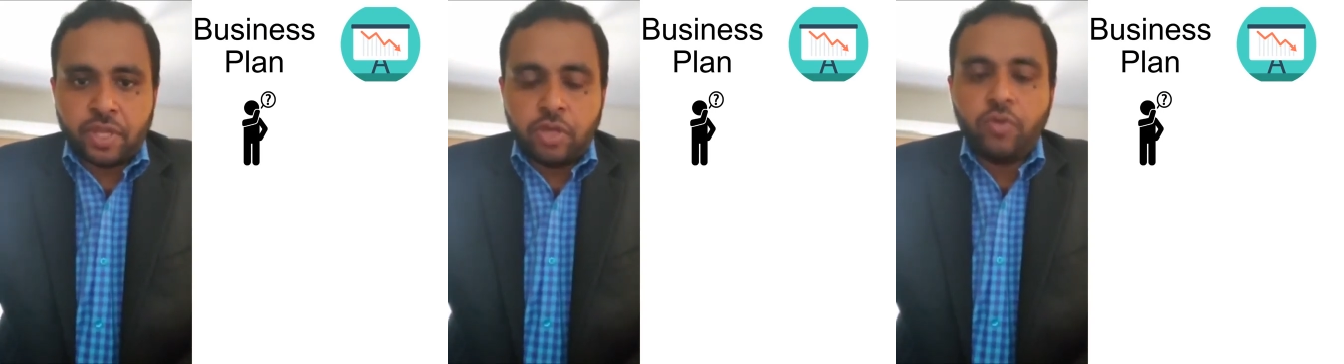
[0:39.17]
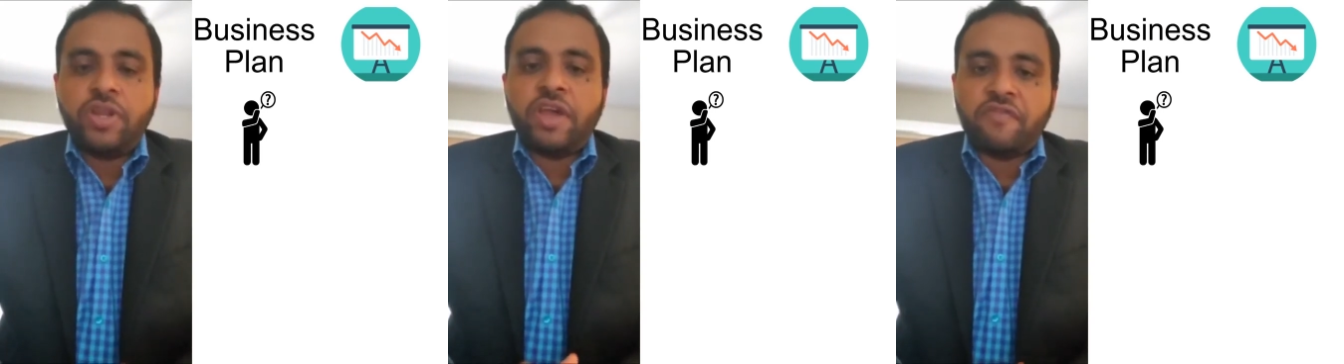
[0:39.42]

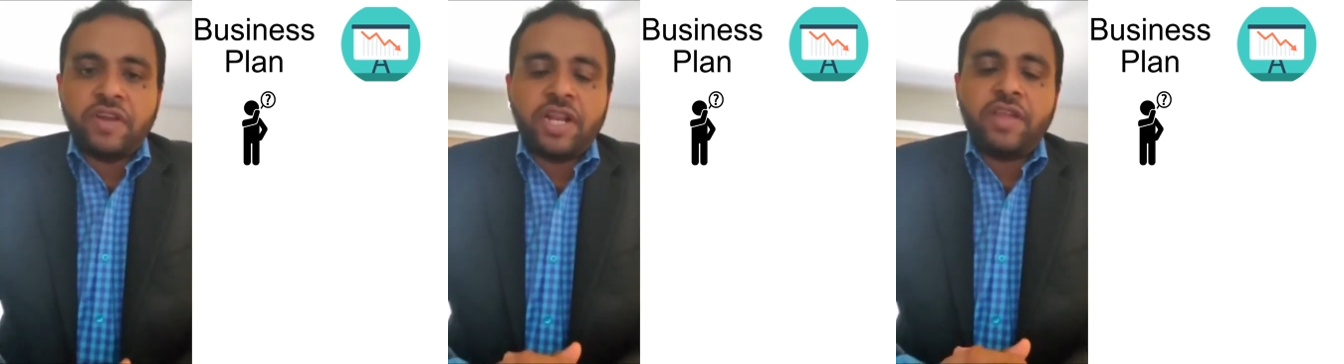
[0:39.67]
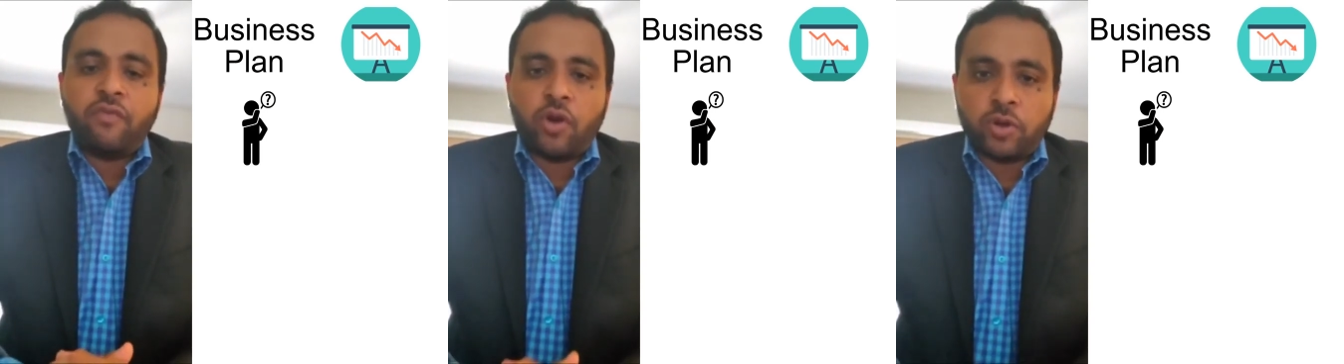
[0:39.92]
You would
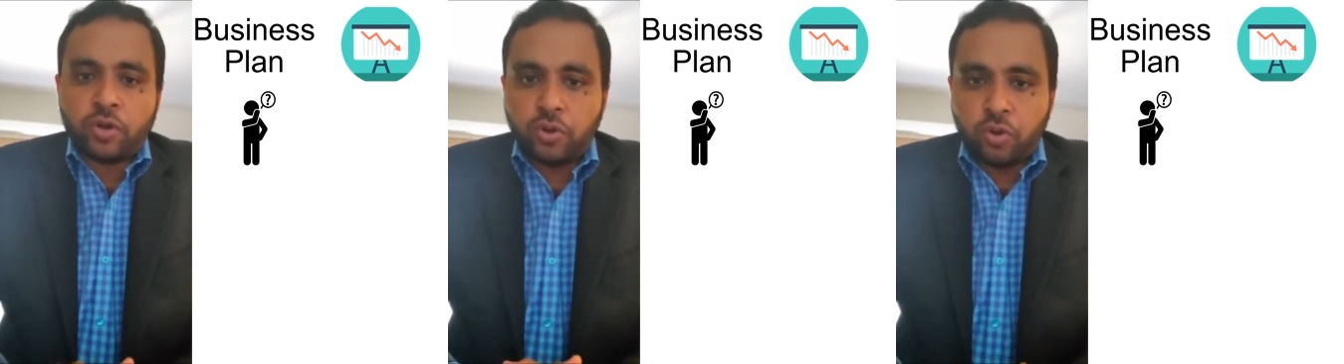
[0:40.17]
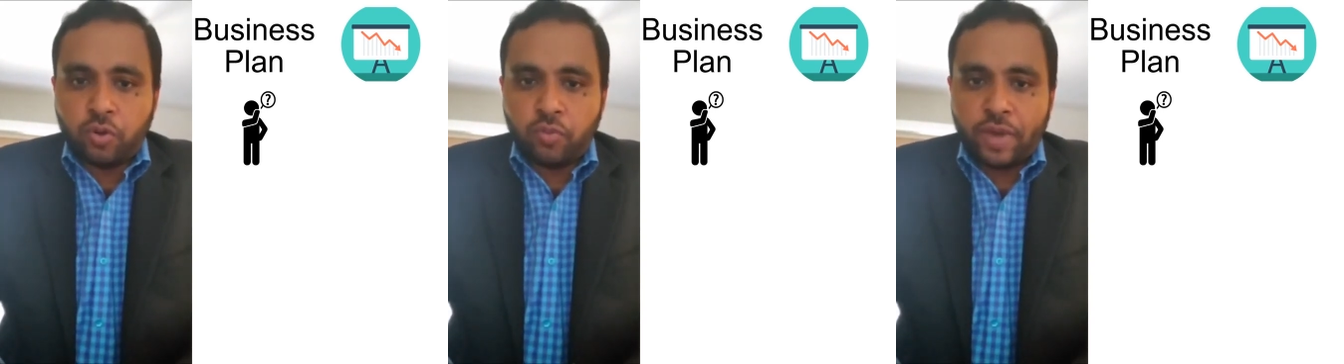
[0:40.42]
definitely want to
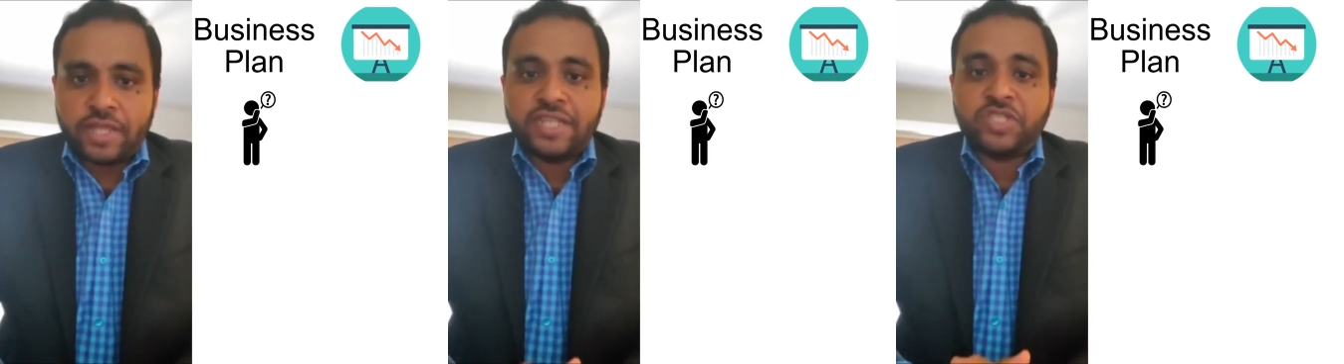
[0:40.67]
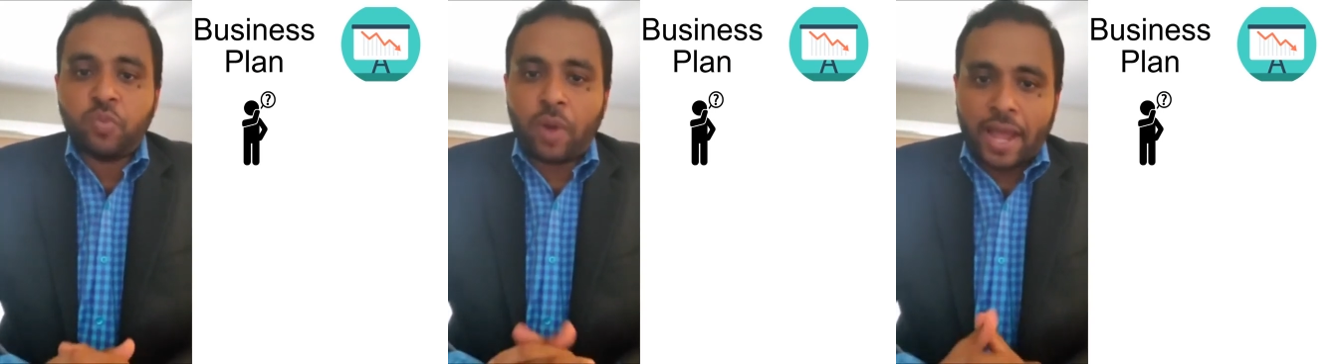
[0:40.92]
know whether
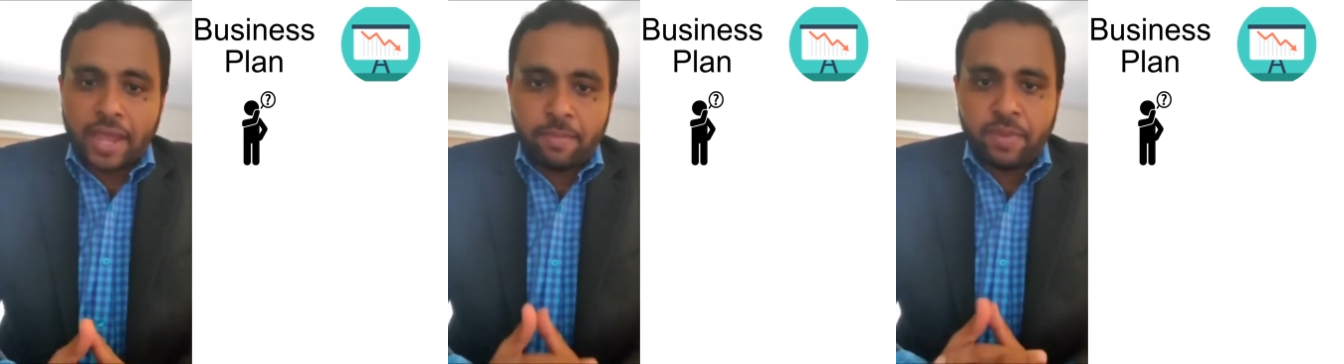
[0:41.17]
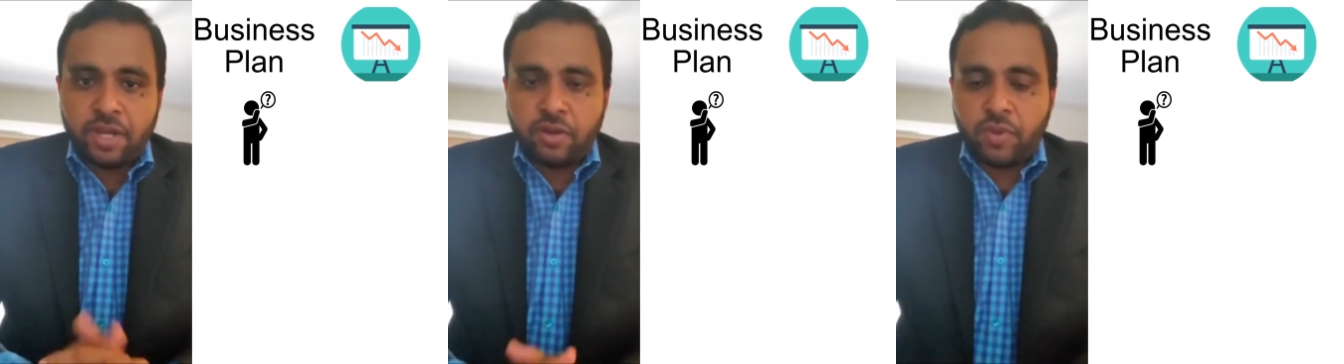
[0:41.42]
it's
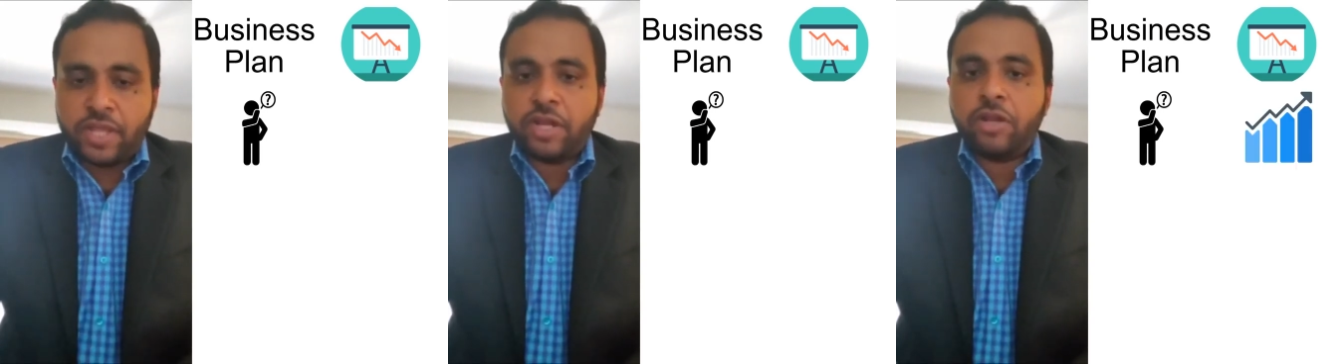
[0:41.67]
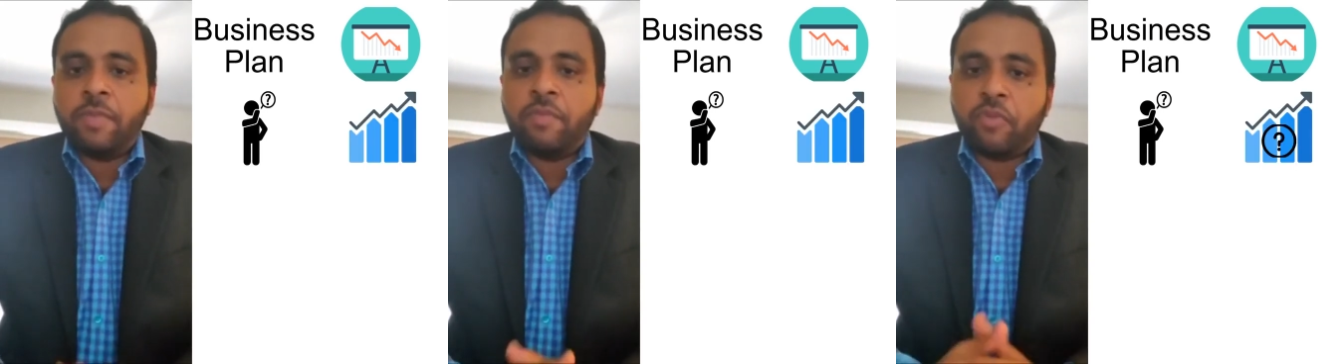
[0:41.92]
viable, whether
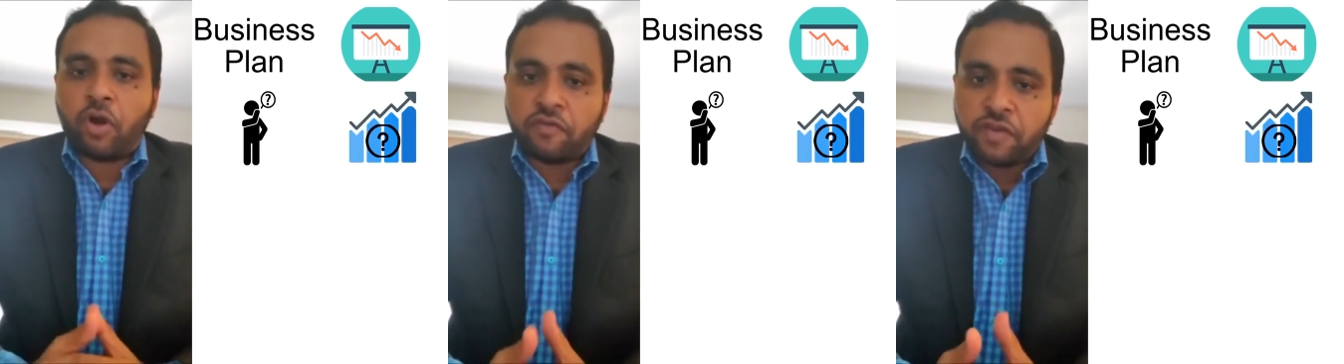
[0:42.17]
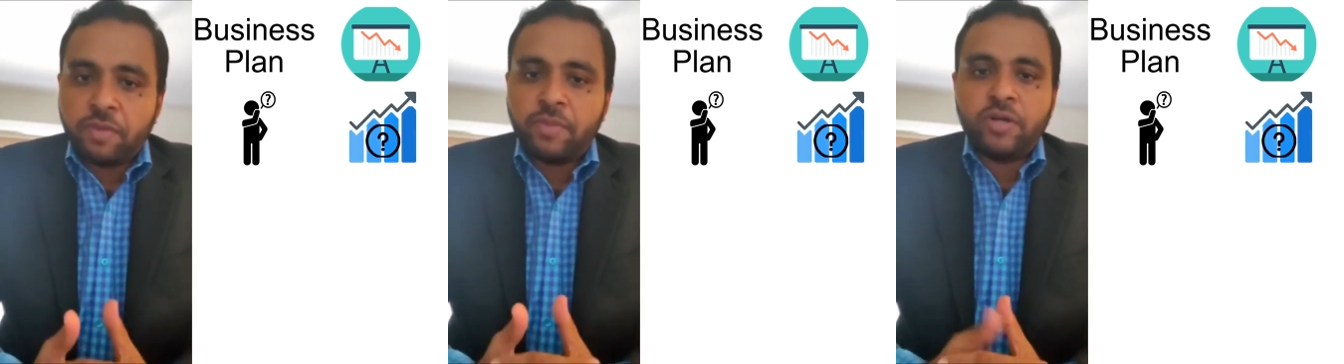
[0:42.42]
it will be
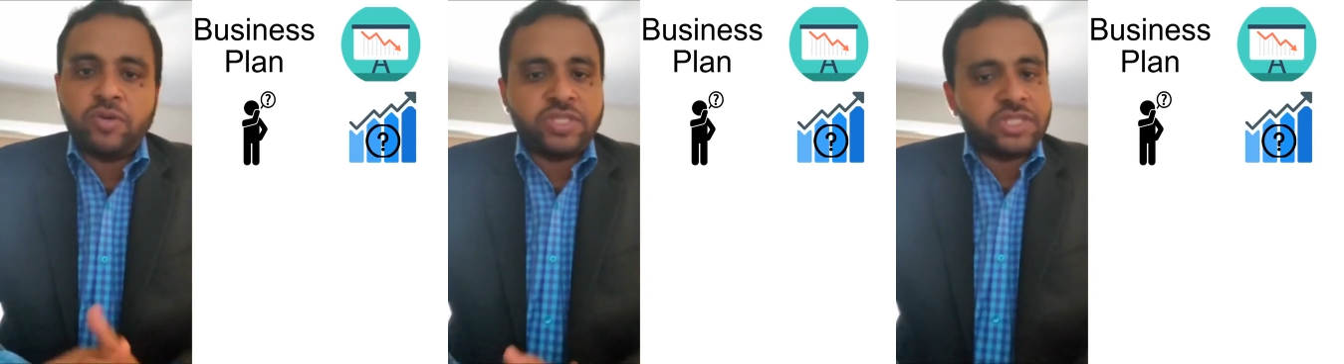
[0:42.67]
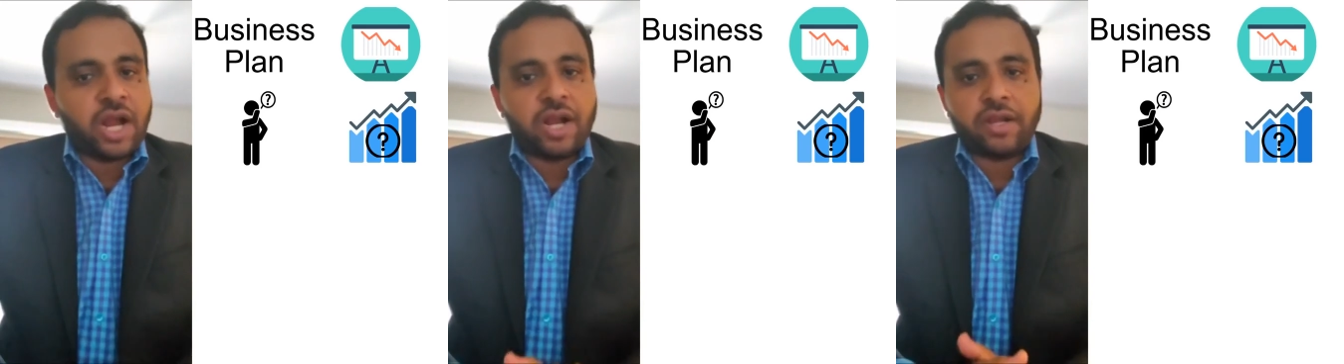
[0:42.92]
profitable to
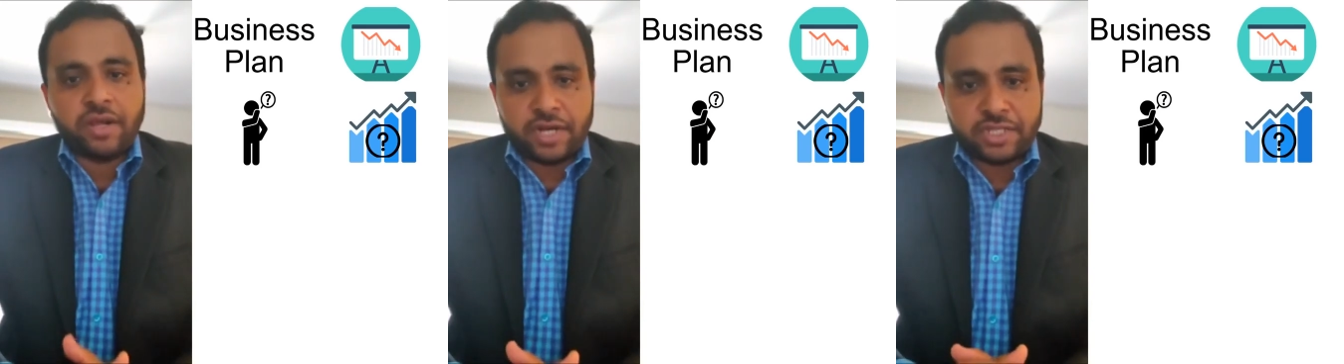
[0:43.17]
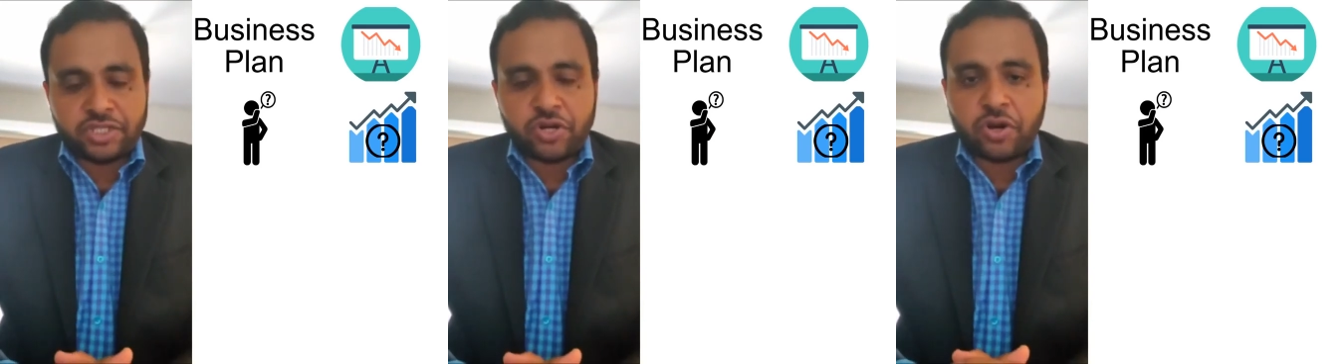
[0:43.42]
start a
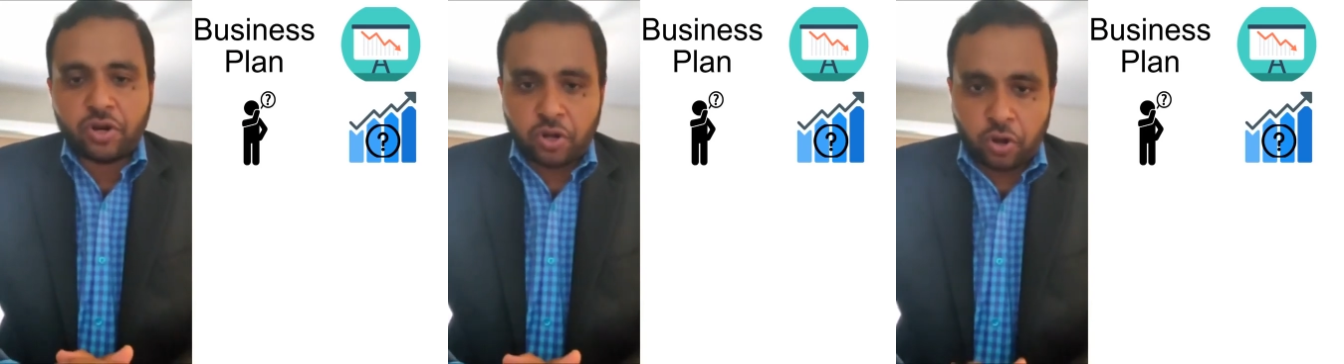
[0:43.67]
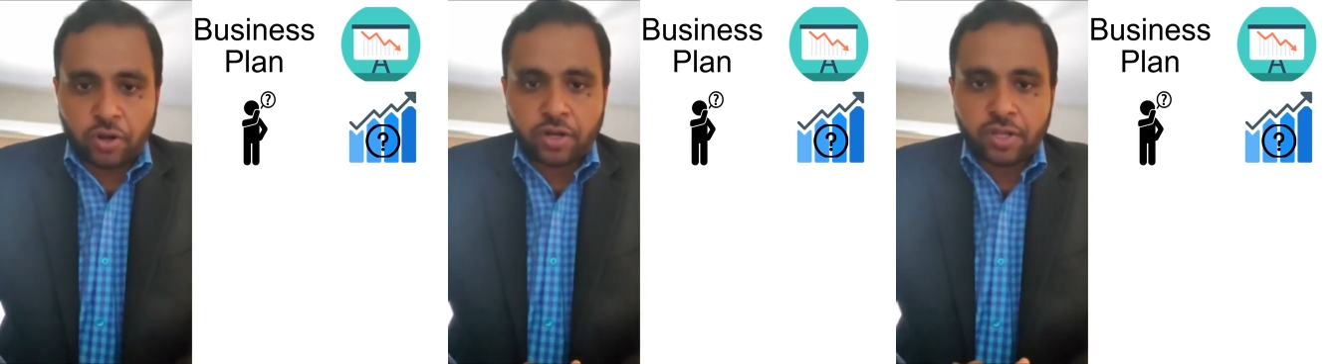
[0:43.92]
restaurant or
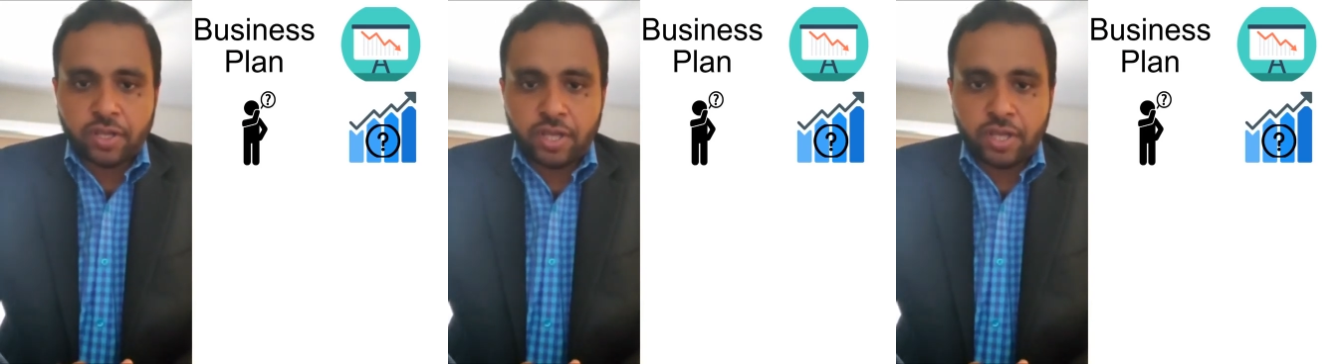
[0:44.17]
not.